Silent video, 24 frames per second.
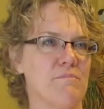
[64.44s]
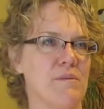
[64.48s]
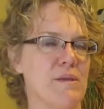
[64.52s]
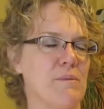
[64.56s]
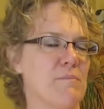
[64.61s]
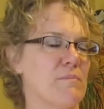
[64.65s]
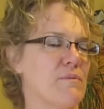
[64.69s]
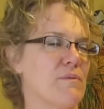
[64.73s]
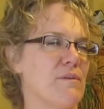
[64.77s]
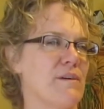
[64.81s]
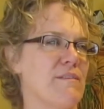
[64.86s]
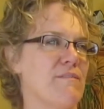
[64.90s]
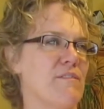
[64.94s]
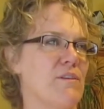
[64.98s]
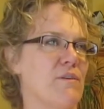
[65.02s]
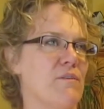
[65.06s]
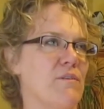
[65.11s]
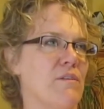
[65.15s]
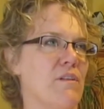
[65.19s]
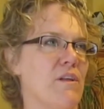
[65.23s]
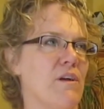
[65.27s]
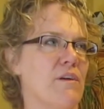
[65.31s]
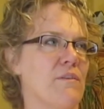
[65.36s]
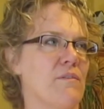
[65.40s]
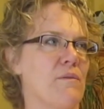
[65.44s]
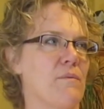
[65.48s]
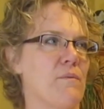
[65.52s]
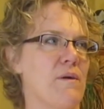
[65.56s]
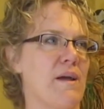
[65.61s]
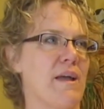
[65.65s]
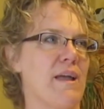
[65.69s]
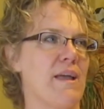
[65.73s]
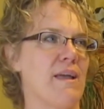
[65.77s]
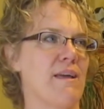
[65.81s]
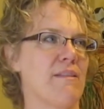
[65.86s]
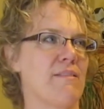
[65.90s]
people I've known along the
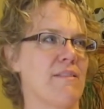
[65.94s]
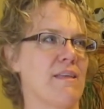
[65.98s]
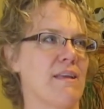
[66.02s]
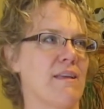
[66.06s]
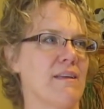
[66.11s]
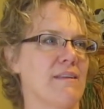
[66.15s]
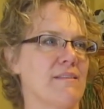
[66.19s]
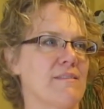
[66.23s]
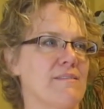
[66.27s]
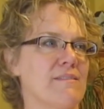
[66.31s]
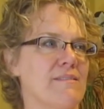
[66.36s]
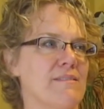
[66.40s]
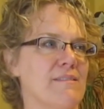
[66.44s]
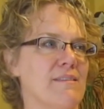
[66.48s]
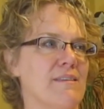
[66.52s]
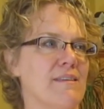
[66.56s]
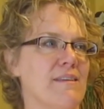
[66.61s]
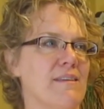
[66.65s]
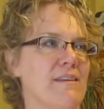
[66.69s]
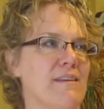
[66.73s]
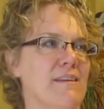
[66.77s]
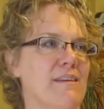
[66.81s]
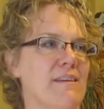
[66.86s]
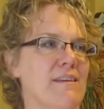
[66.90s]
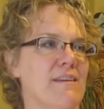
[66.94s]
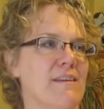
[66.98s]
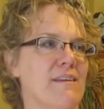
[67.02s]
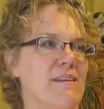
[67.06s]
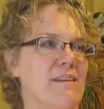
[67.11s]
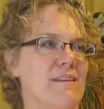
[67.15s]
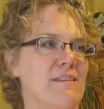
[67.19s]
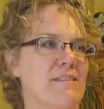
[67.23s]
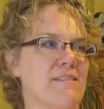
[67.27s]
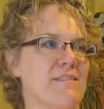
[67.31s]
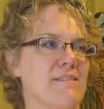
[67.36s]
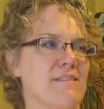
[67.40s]
way, I think
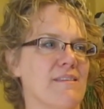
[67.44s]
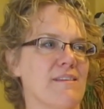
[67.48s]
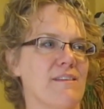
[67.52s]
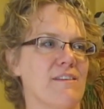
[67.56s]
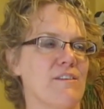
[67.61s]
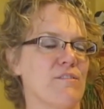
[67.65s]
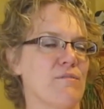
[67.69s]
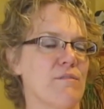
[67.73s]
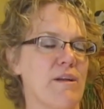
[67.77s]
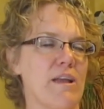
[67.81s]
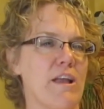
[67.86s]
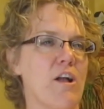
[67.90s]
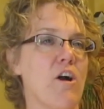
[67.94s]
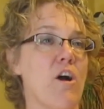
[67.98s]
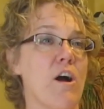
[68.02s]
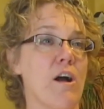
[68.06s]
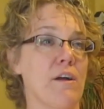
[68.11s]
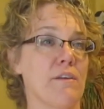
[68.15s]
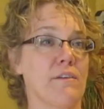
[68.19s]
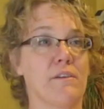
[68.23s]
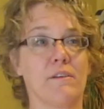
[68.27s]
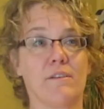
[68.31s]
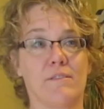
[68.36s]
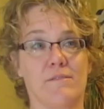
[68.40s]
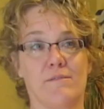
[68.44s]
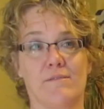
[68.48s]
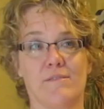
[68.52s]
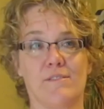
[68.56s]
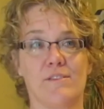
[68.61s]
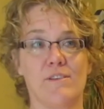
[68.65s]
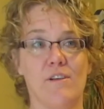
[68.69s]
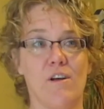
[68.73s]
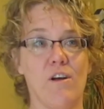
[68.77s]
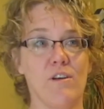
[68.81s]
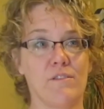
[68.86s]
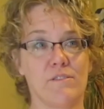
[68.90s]
it's a great honor
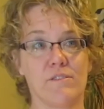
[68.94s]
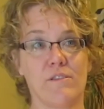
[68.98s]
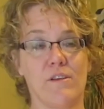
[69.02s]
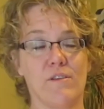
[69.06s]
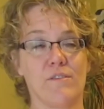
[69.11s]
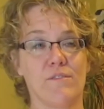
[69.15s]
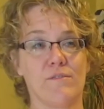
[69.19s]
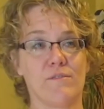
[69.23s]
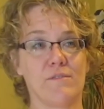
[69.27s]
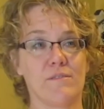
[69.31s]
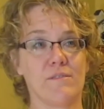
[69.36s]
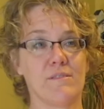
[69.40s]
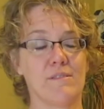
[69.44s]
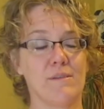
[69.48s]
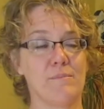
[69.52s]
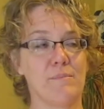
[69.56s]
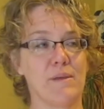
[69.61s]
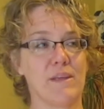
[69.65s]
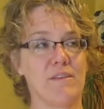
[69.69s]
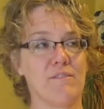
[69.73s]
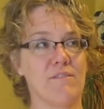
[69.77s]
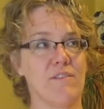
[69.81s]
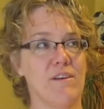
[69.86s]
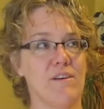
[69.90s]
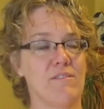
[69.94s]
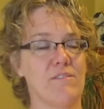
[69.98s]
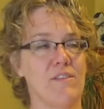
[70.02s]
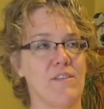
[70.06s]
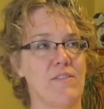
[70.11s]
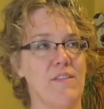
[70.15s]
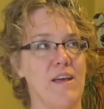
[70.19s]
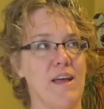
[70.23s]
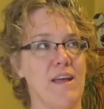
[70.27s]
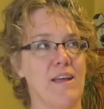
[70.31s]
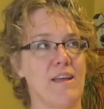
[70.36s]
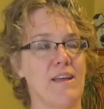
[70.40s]
also to be involved
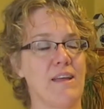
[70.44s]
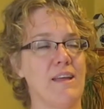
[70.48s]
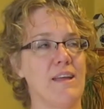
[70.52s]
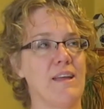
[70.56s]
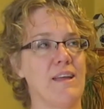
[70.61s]
in that.